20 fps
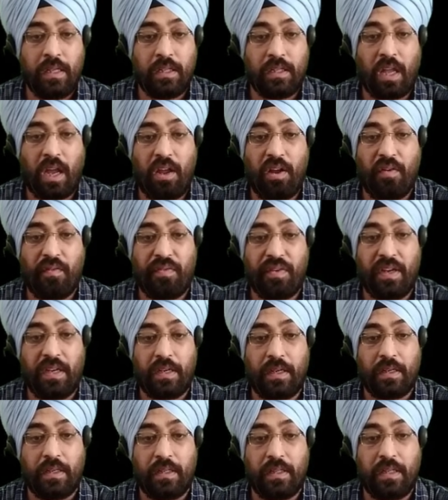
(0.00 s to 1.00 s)

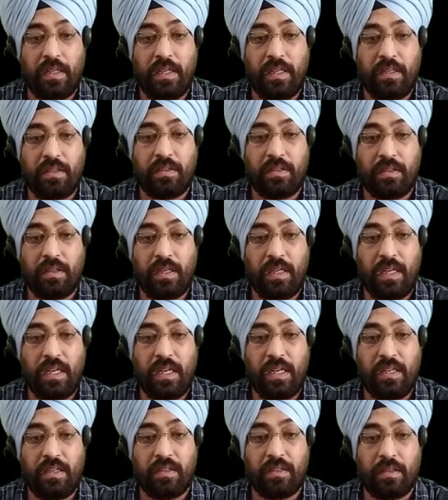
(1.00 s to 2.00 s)
thiophene. This
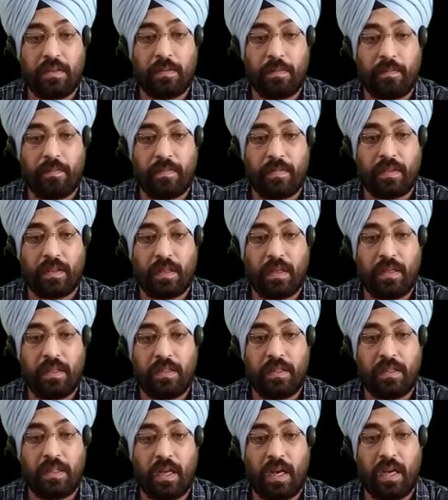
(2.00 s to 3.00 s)
is
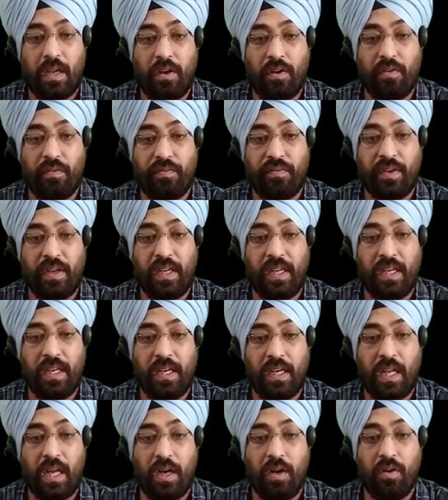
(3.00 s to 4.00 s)
thiophene.
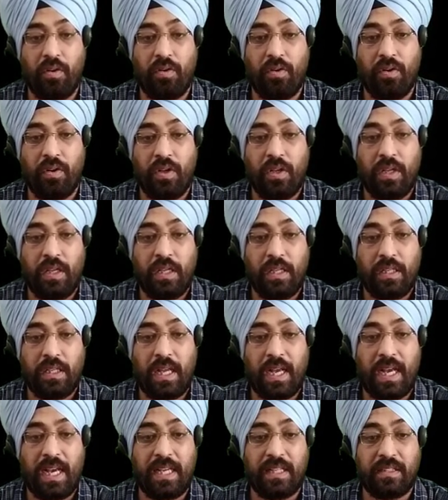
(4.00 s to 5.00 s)
Now
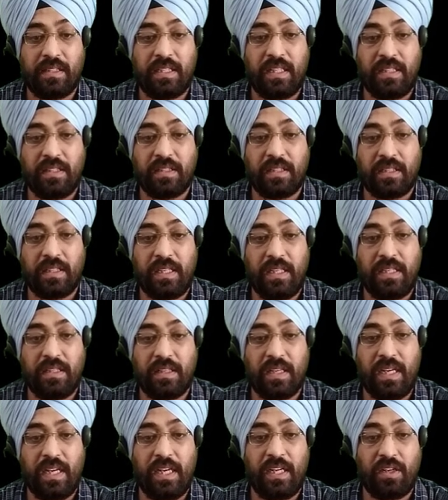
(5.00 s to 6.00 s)
as this is
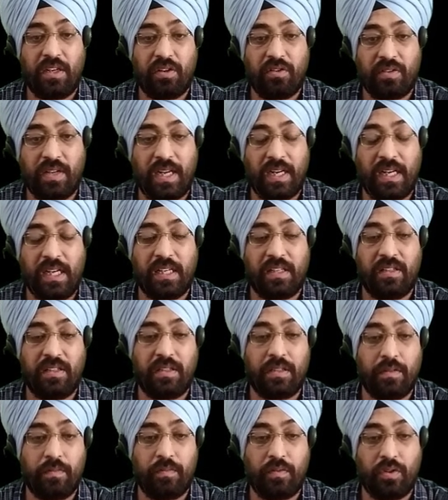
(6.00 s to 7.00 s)
a heterocyclic
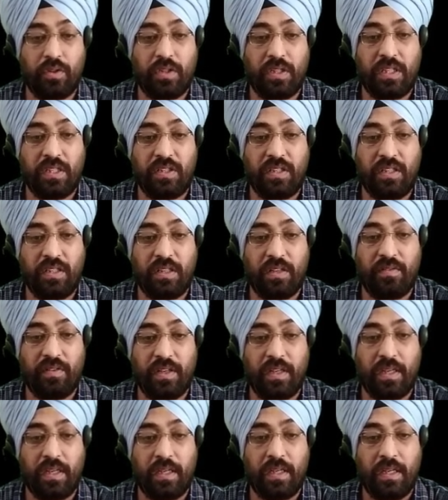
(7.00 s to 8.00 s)
system, so this is
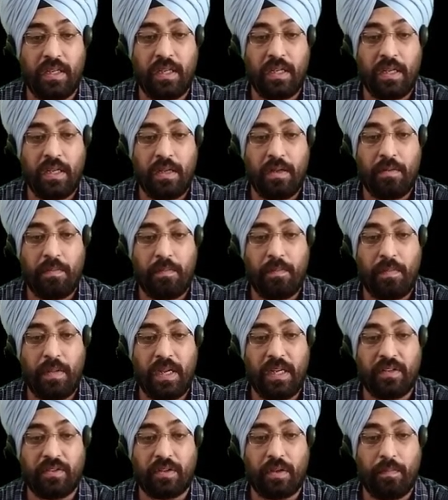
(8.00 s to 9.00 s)
our
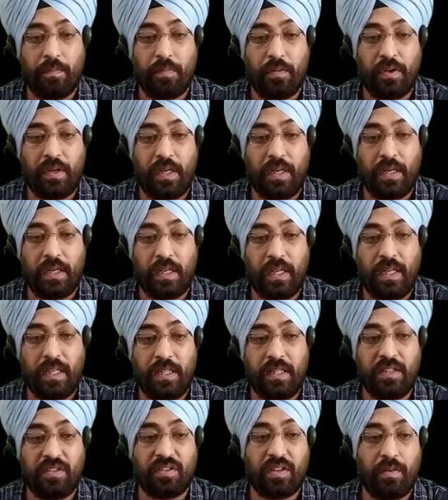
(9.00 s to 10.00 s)
base component. In
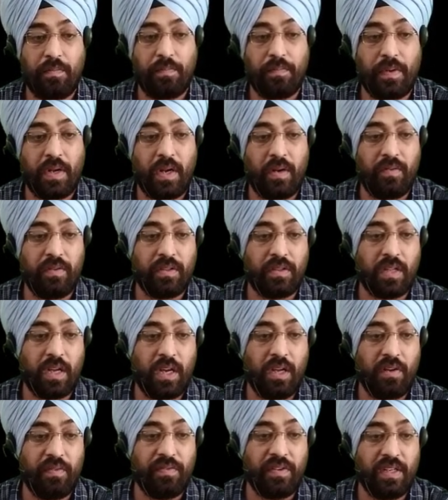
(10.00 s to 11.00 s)
this compound,
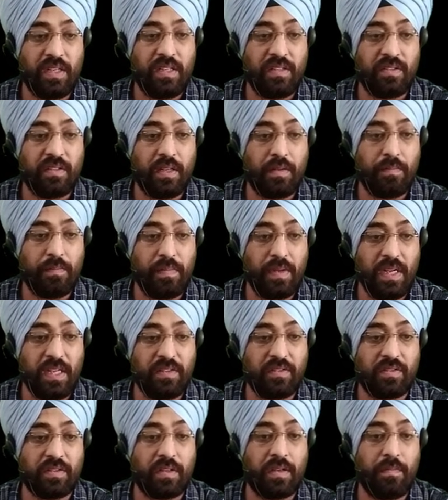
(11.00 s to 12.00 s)
thiophene is the
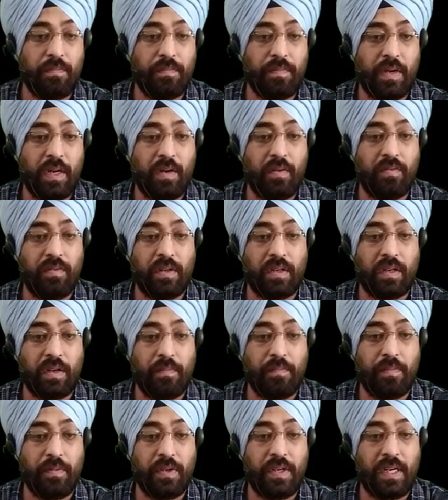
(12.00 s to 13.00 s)
base compound
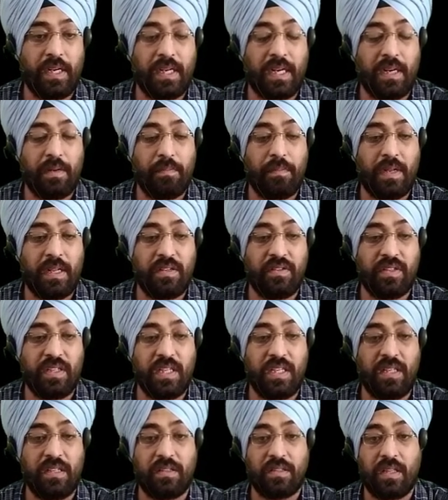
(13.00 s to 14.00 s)
component and
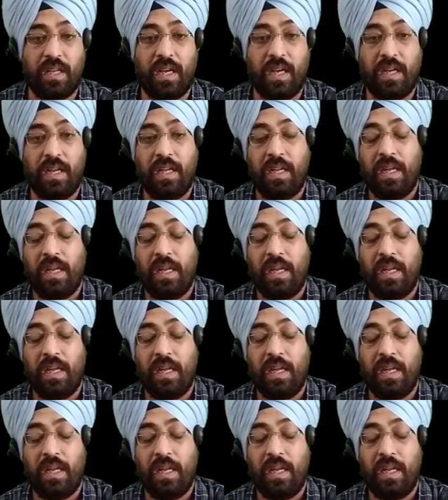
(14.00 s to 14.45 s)
benzene is the